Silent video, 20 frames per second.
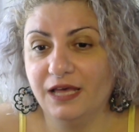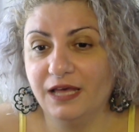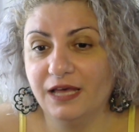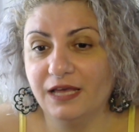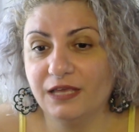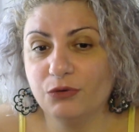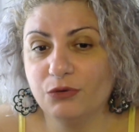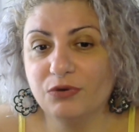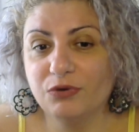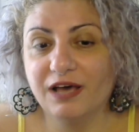
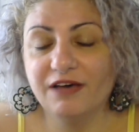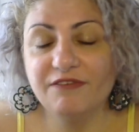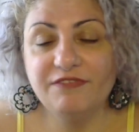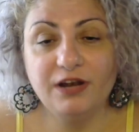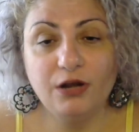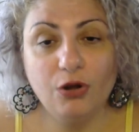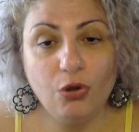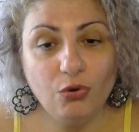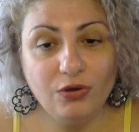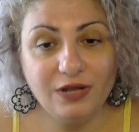you have a
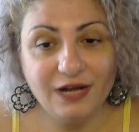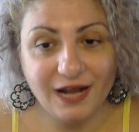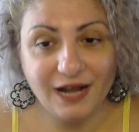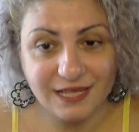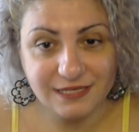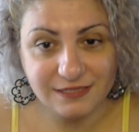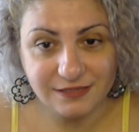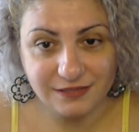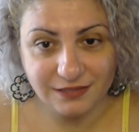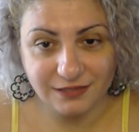
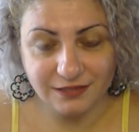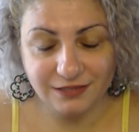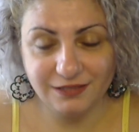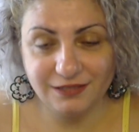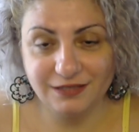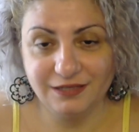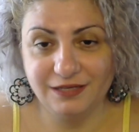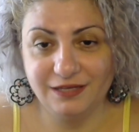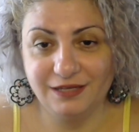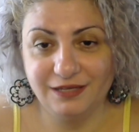long-lasting
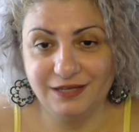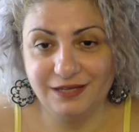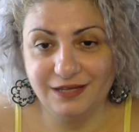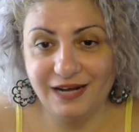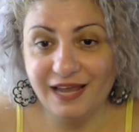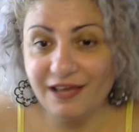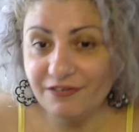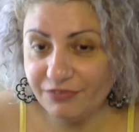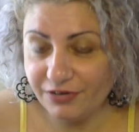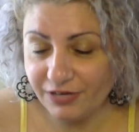
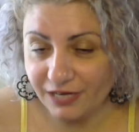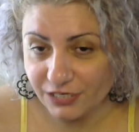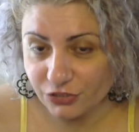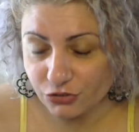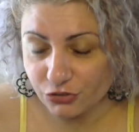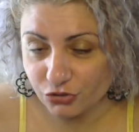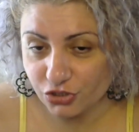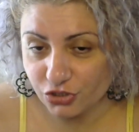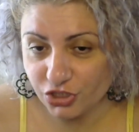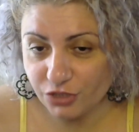love
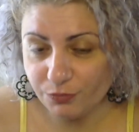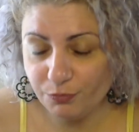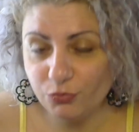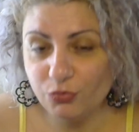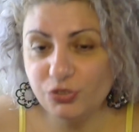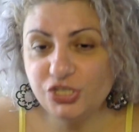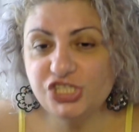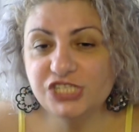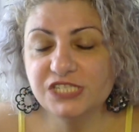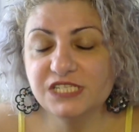relationship
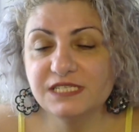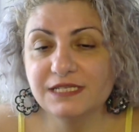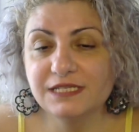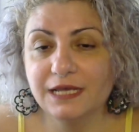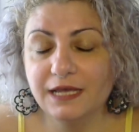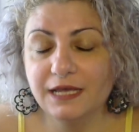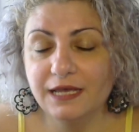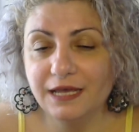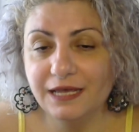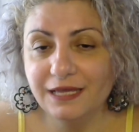which is
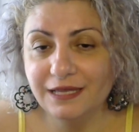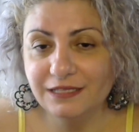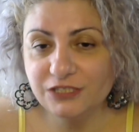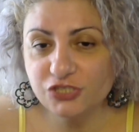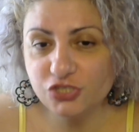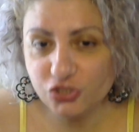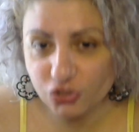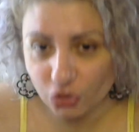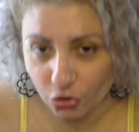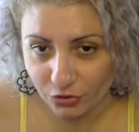
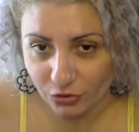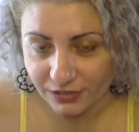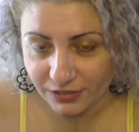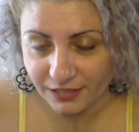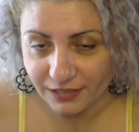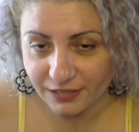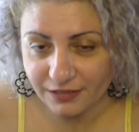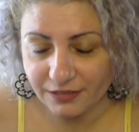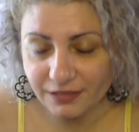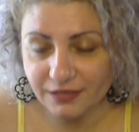
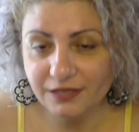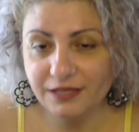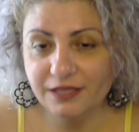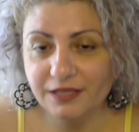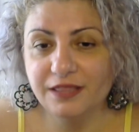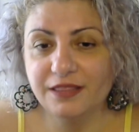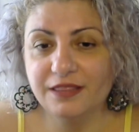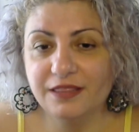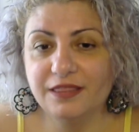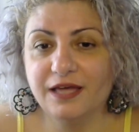stronger
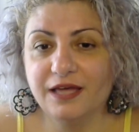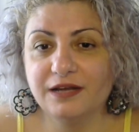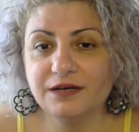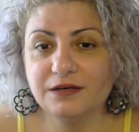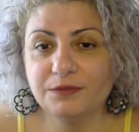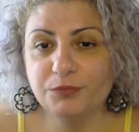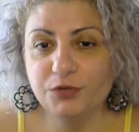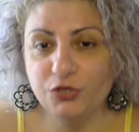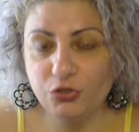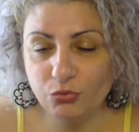than
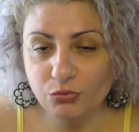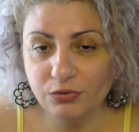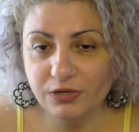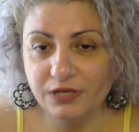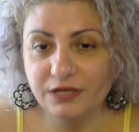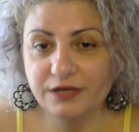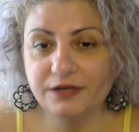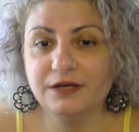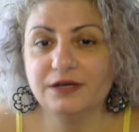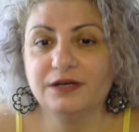
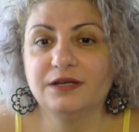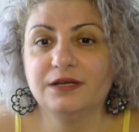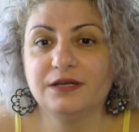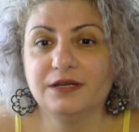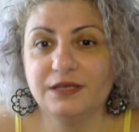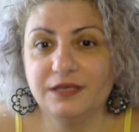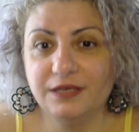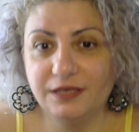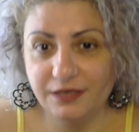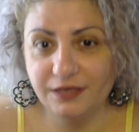pure
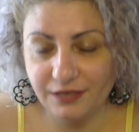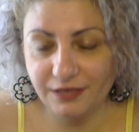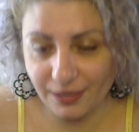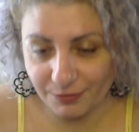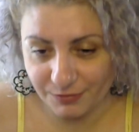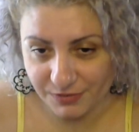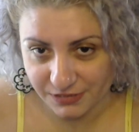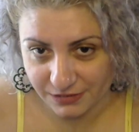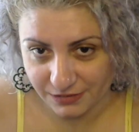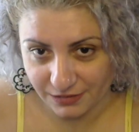
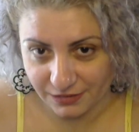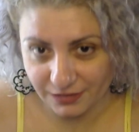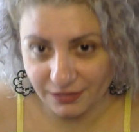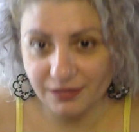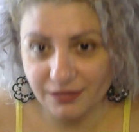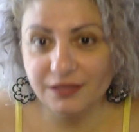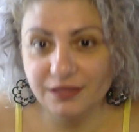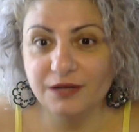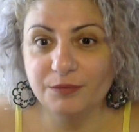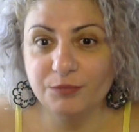chemistry,
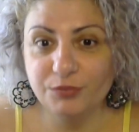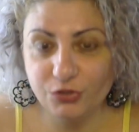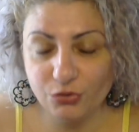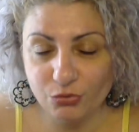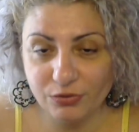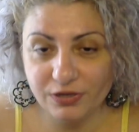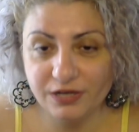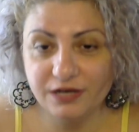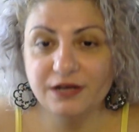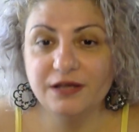than
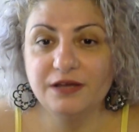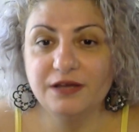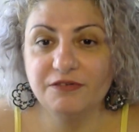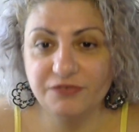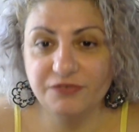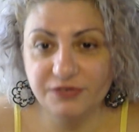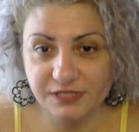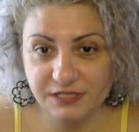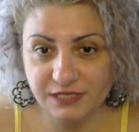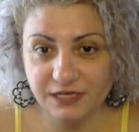pure
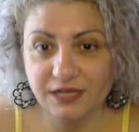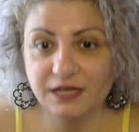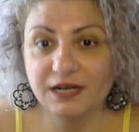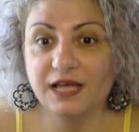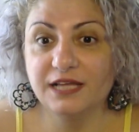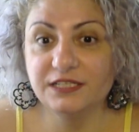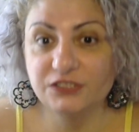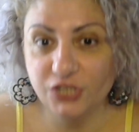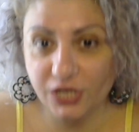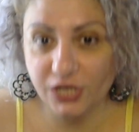physical
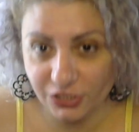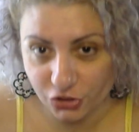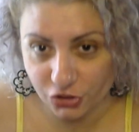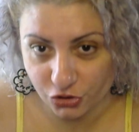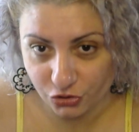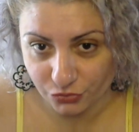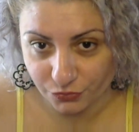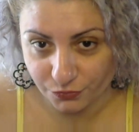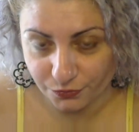attraction.